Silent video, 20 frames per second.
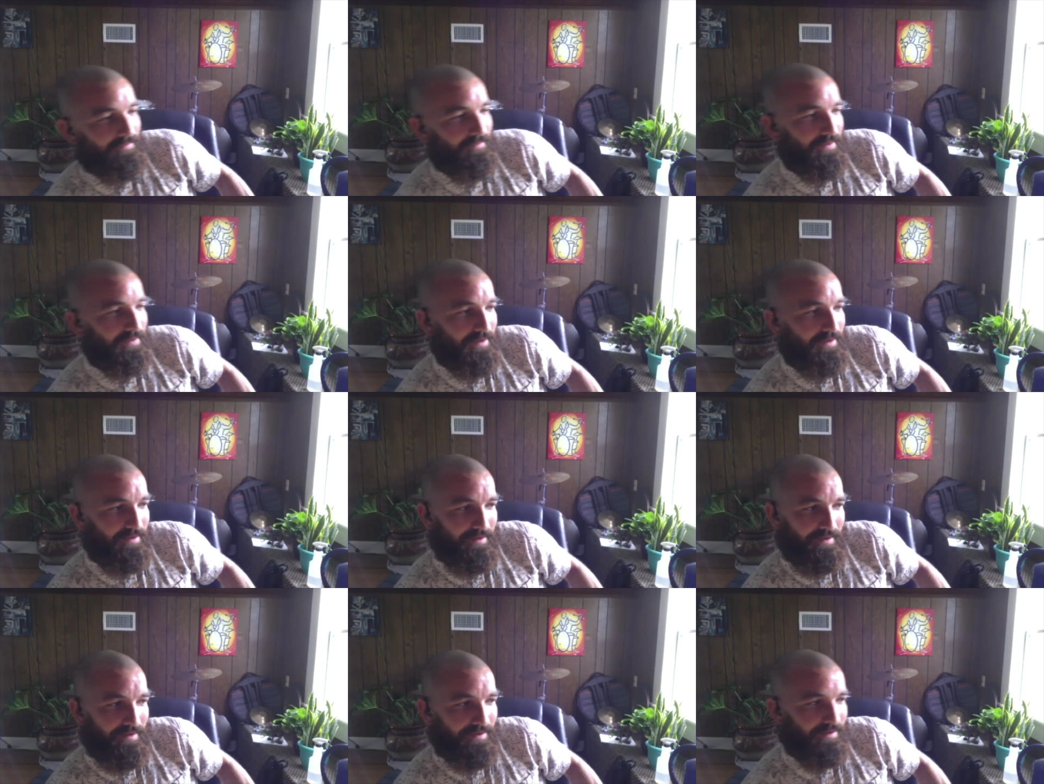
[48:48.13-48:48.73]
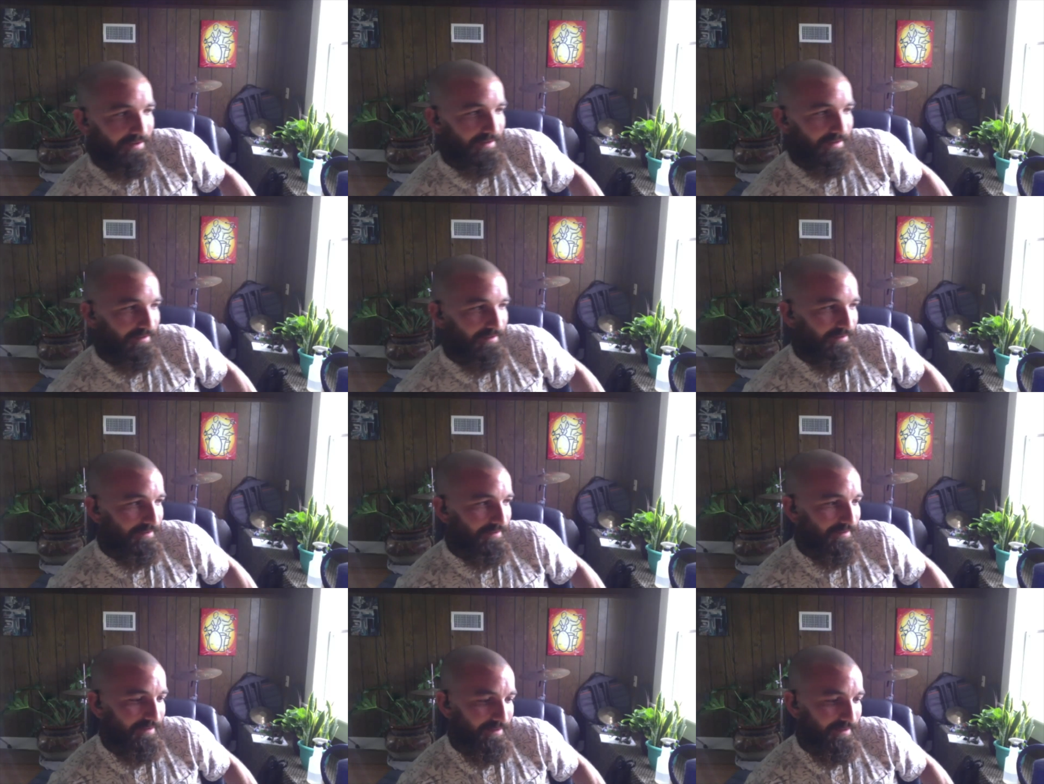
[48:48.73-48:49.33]

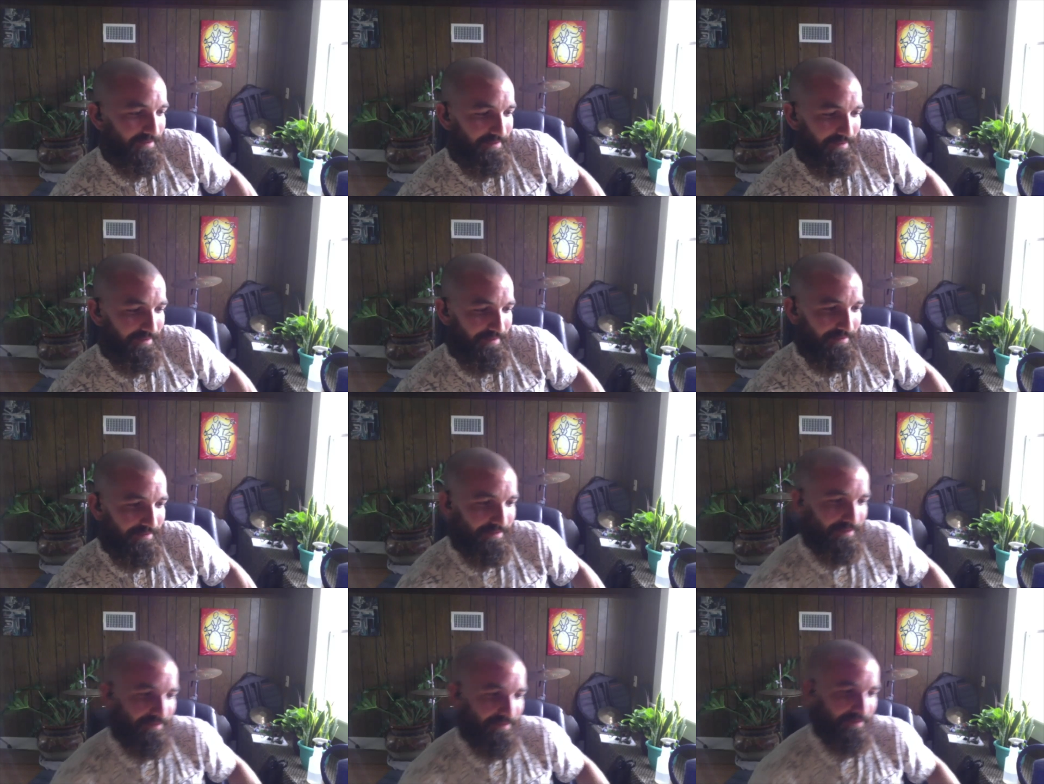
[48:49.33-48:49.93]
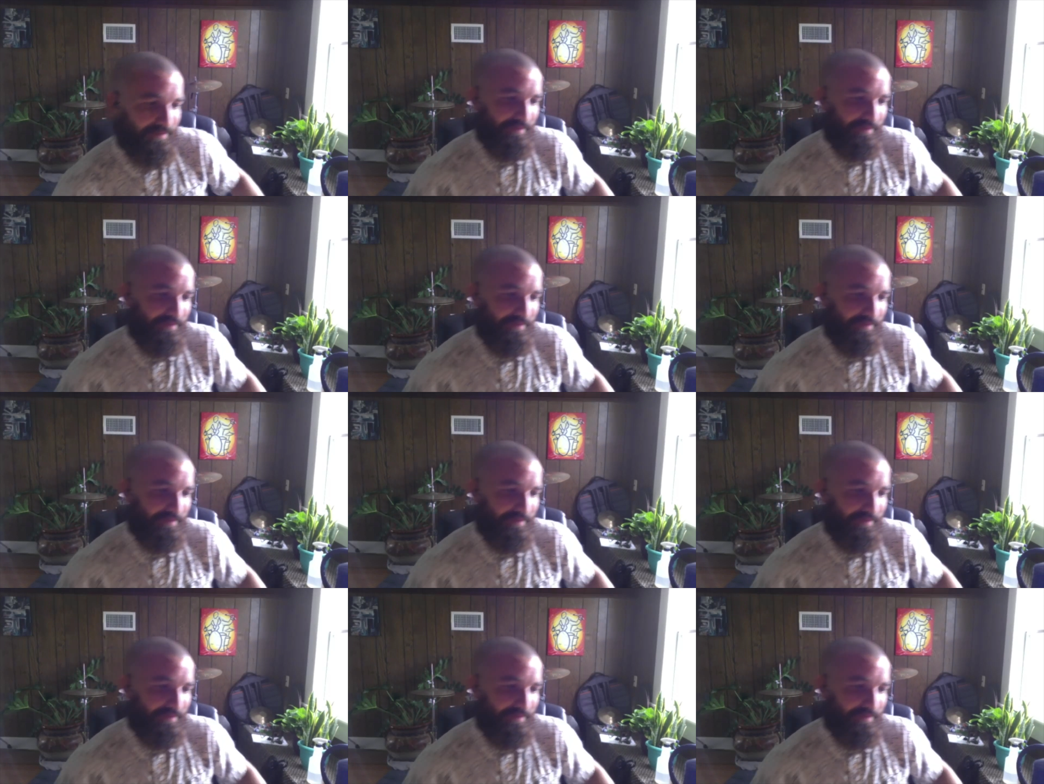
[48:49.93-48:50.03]
Nothing is said.